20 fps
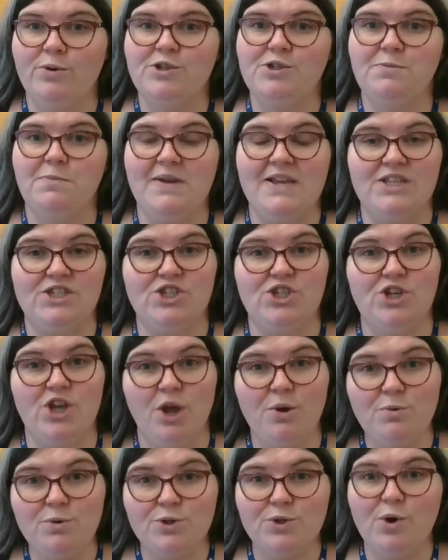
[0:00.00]
which means
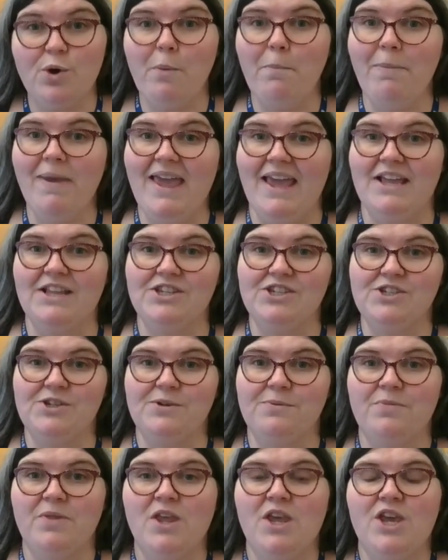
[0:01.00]
note or pitch.